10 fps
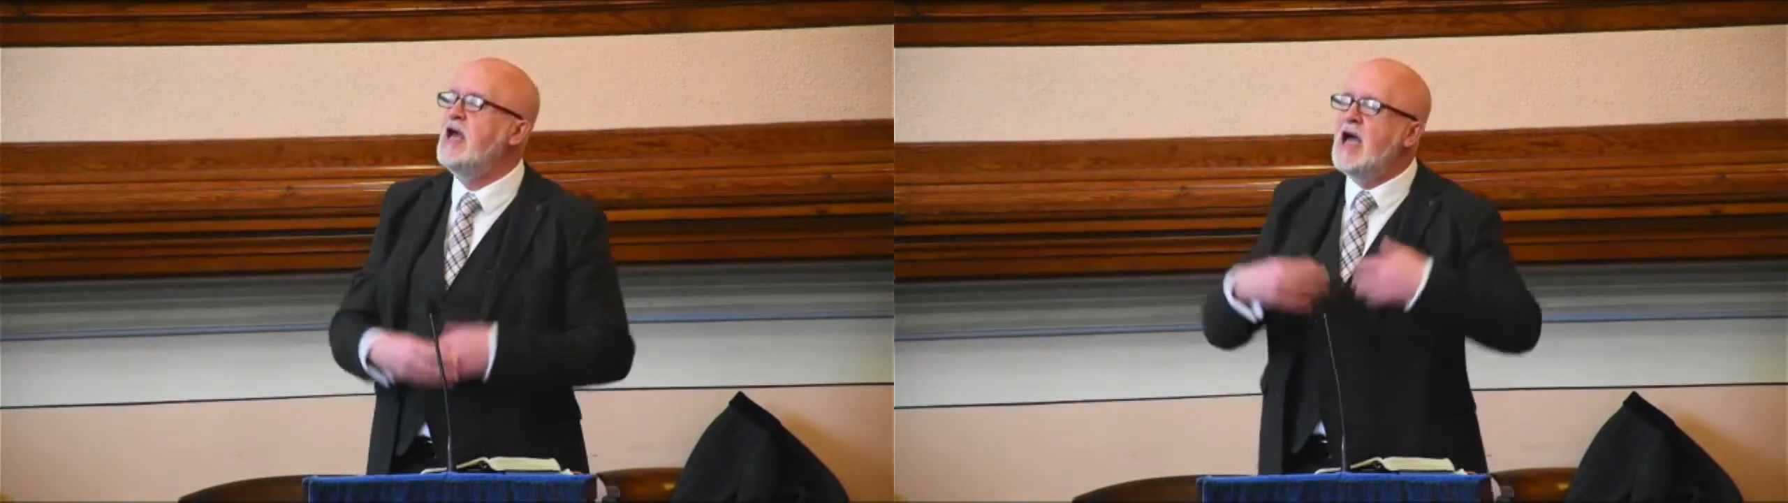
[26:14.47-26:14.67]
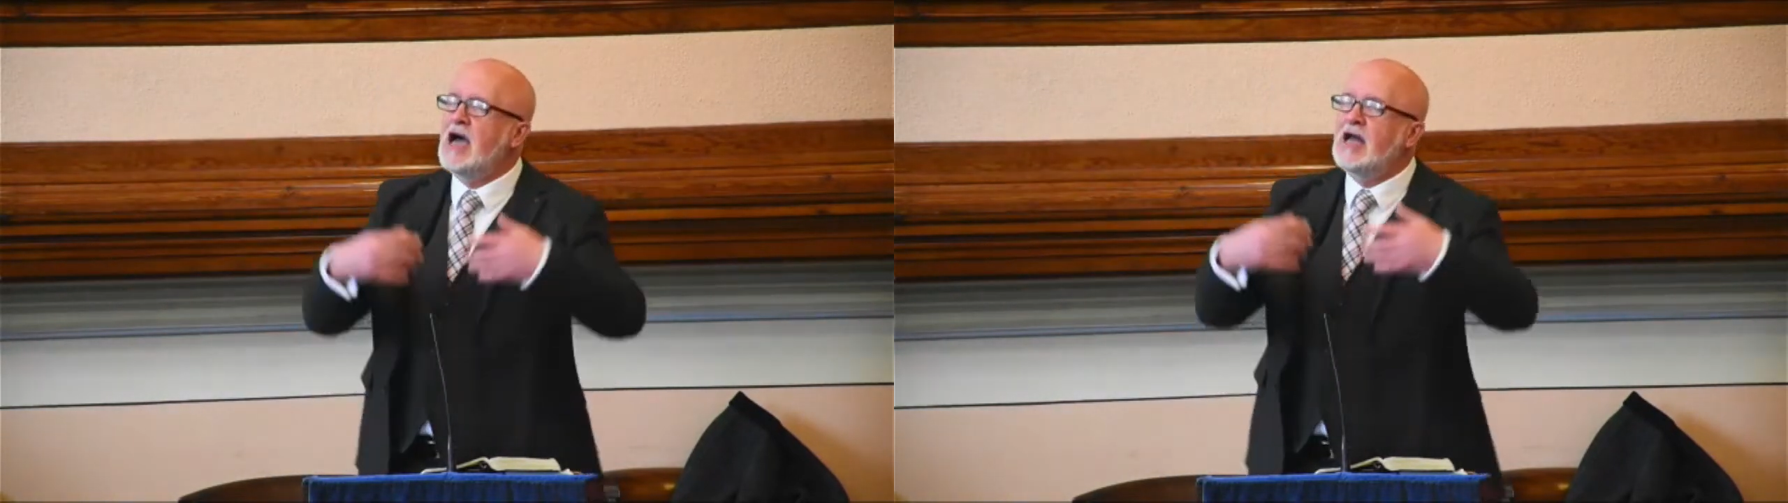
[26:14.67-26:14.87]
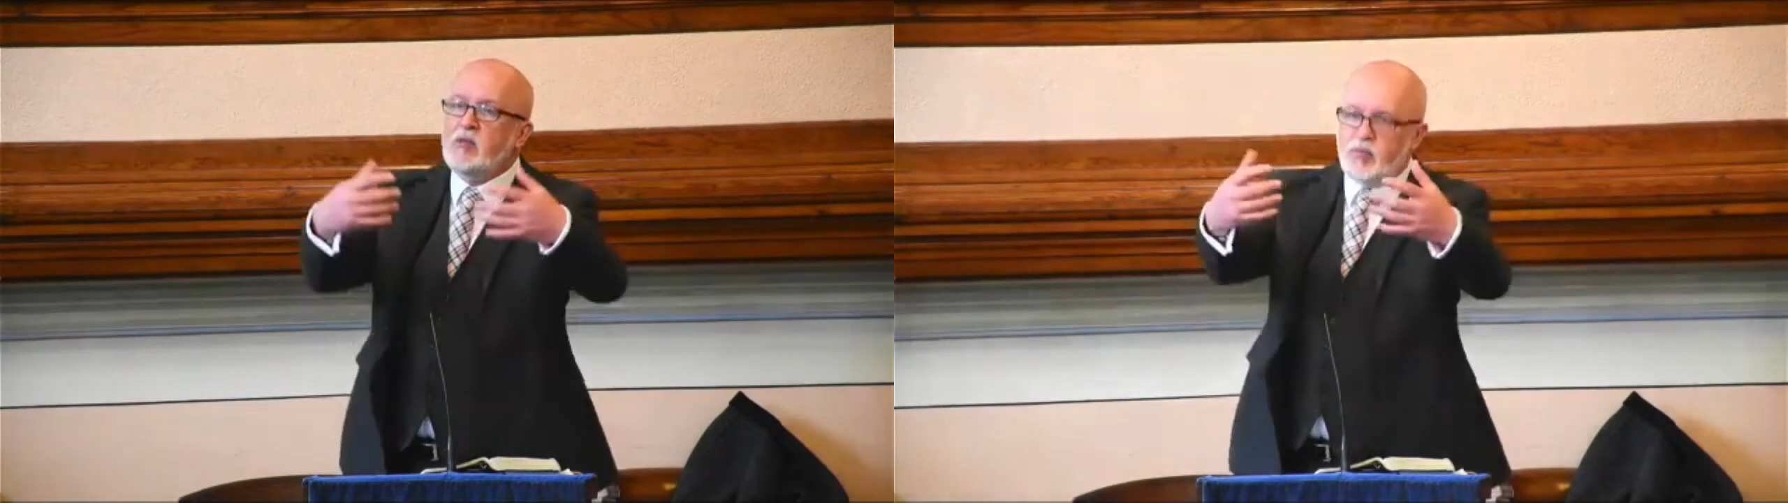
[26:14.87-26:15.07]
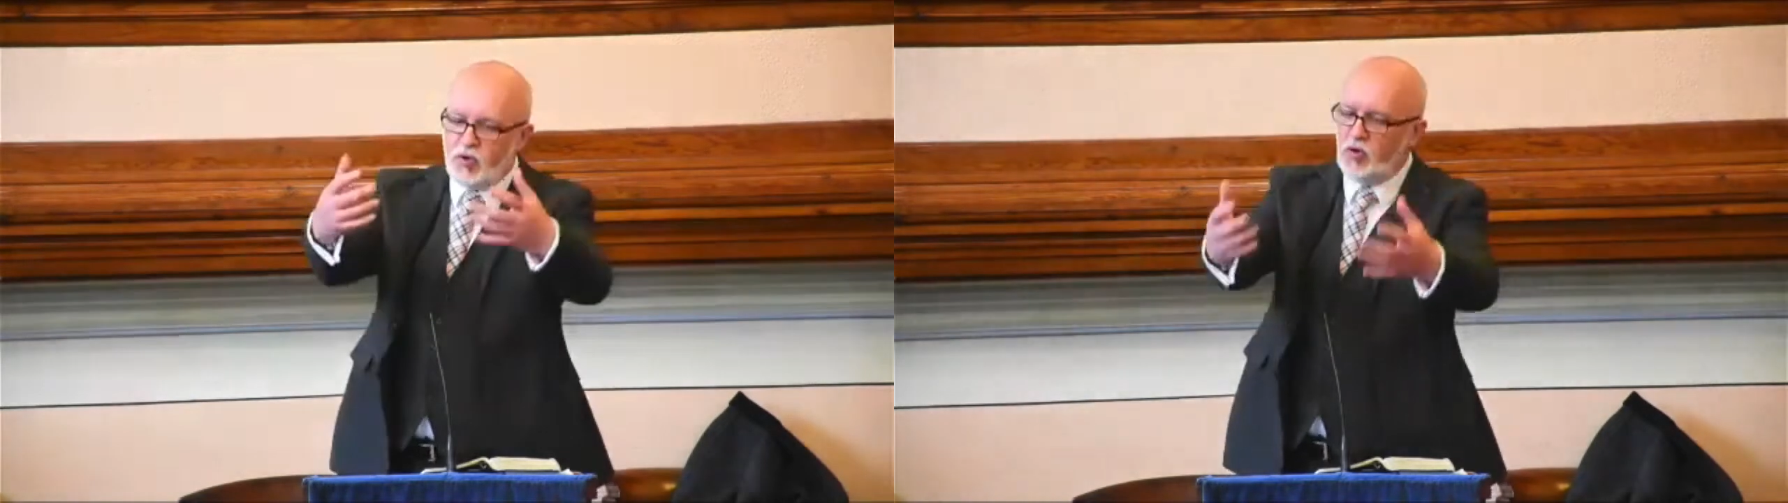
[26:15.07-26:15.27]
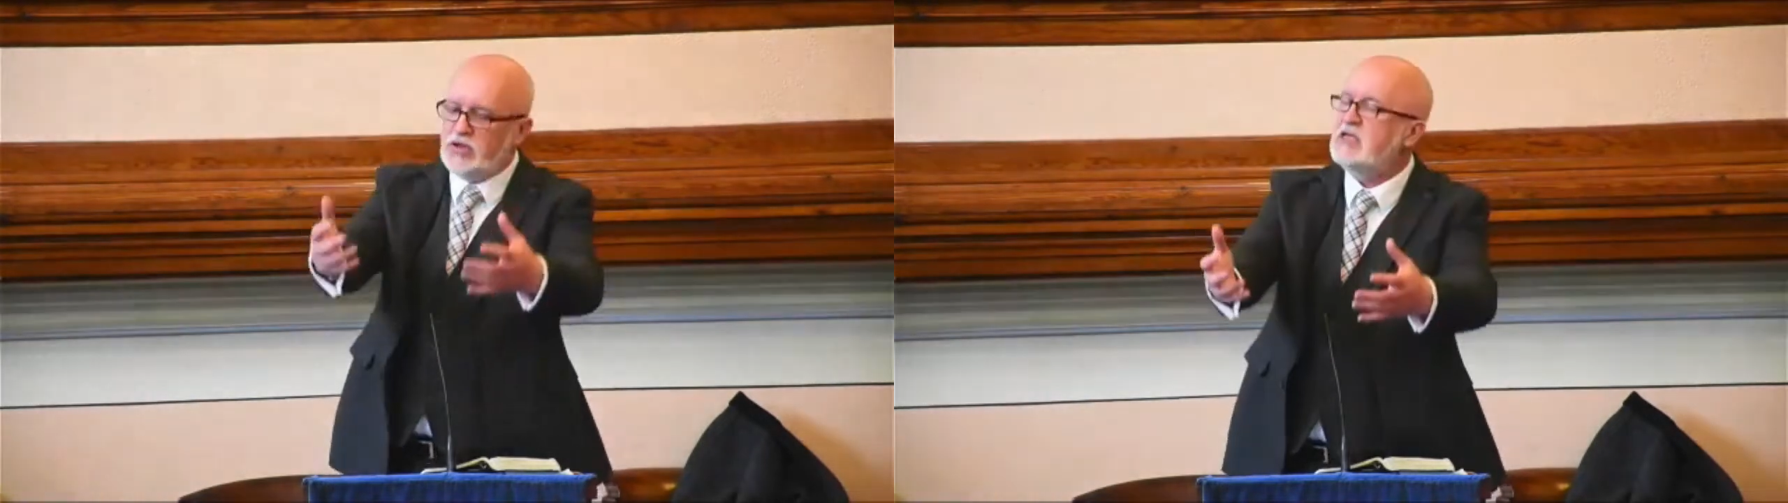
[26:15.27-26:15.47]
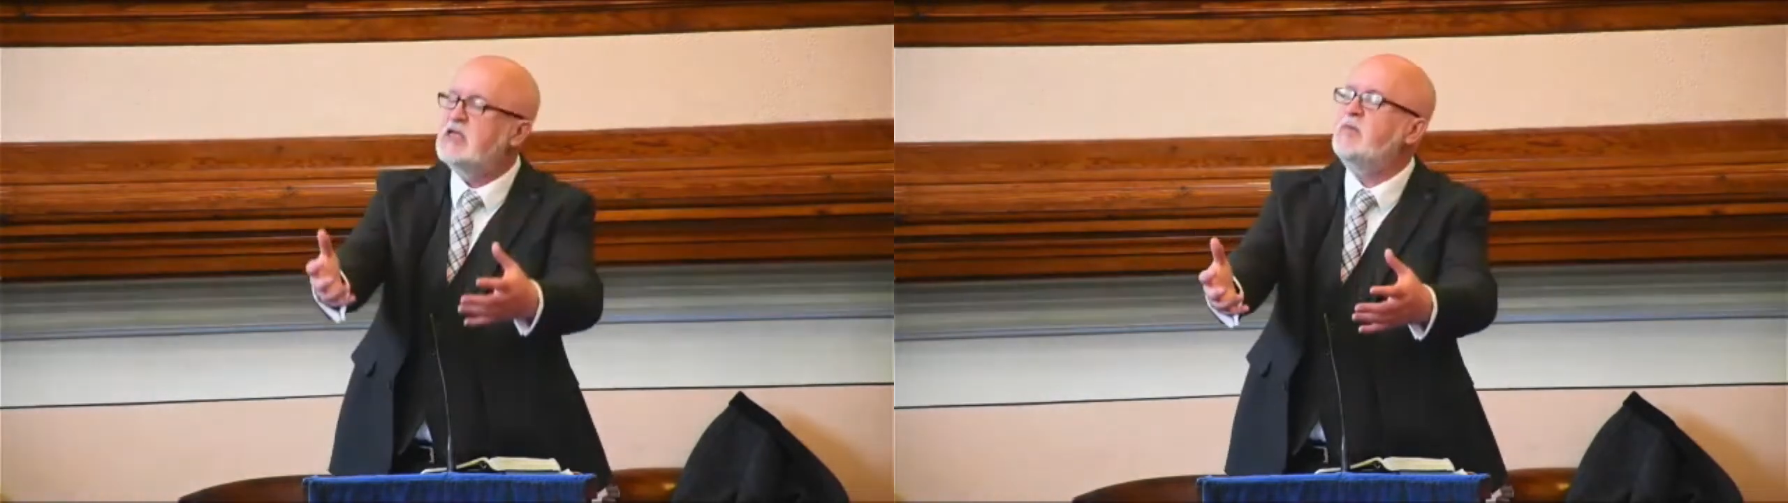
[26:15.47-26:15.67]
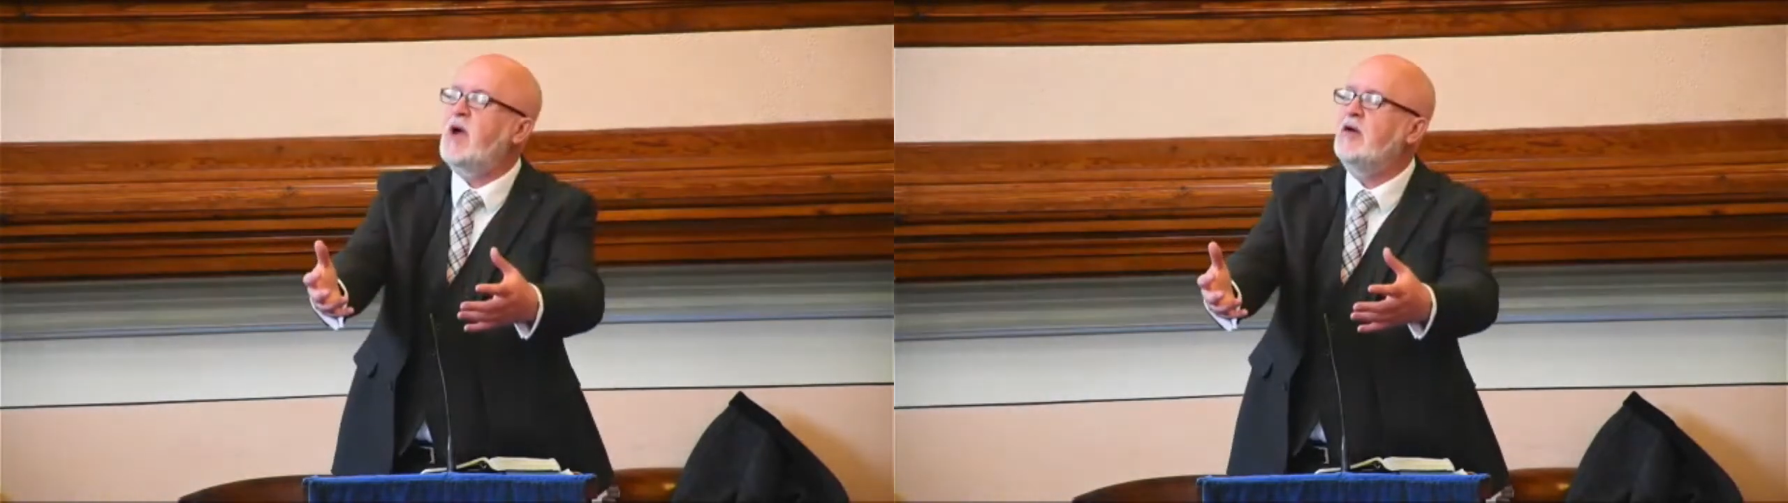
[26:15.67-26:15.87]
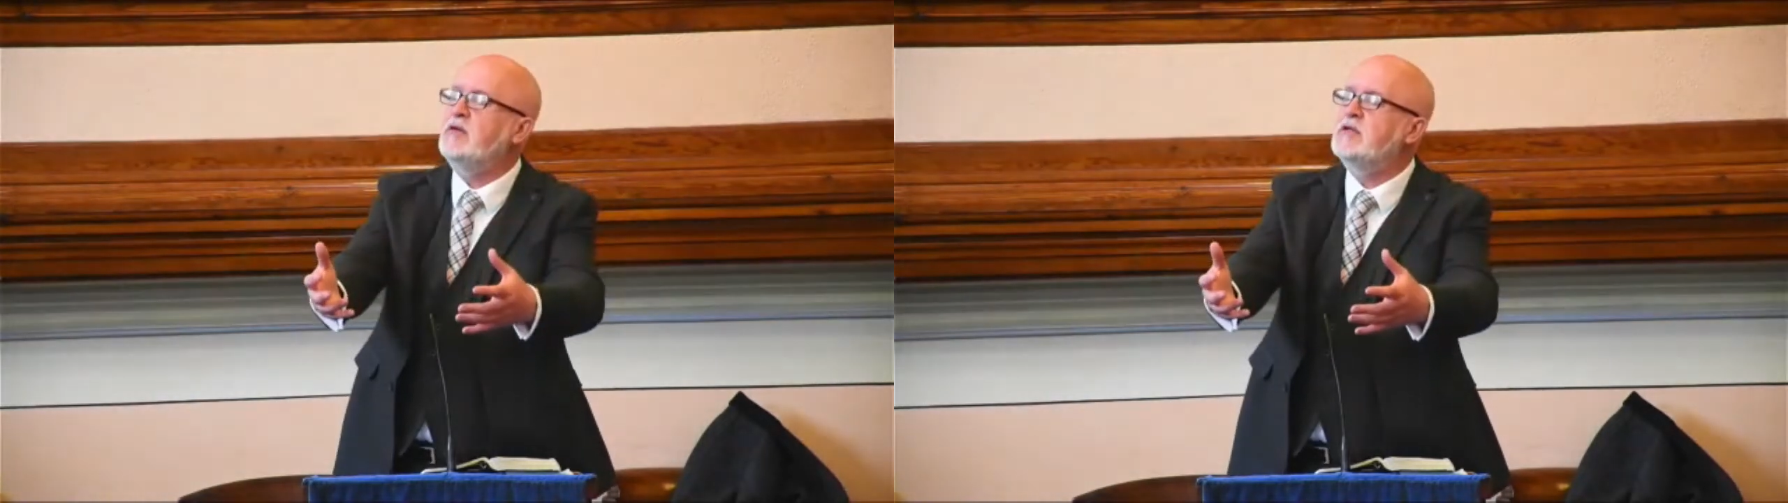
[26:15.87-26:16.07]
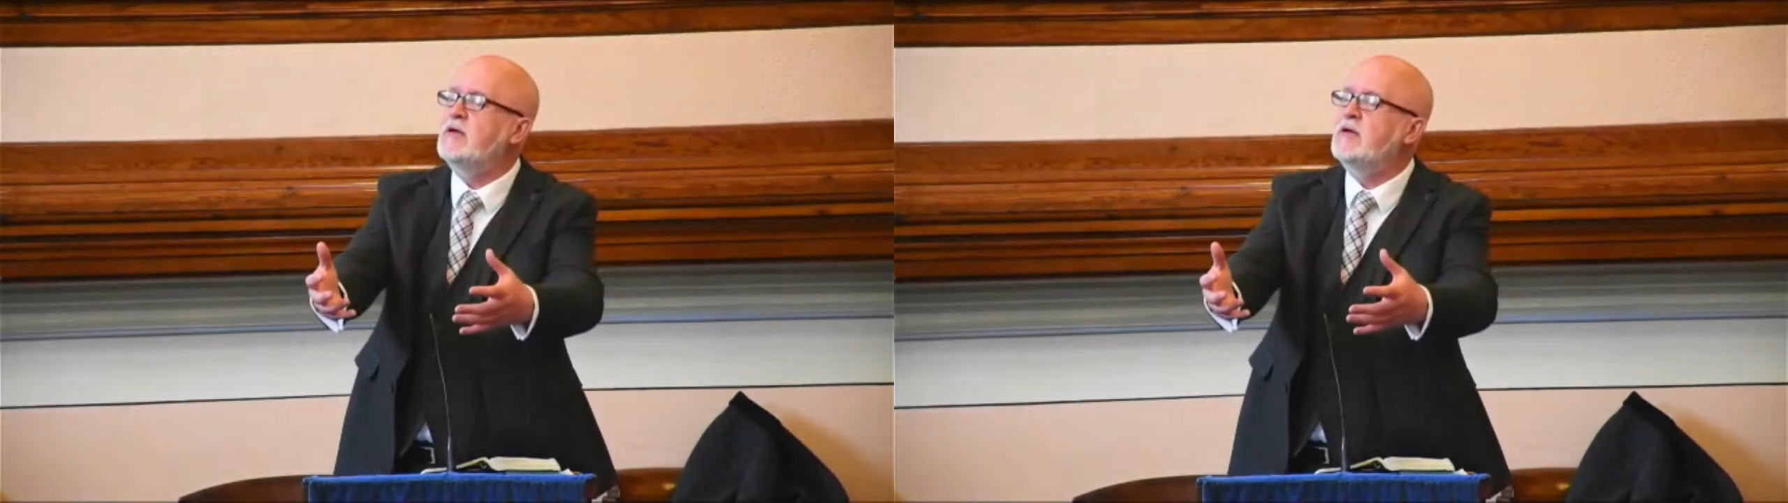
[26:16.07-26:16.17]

and he brought it about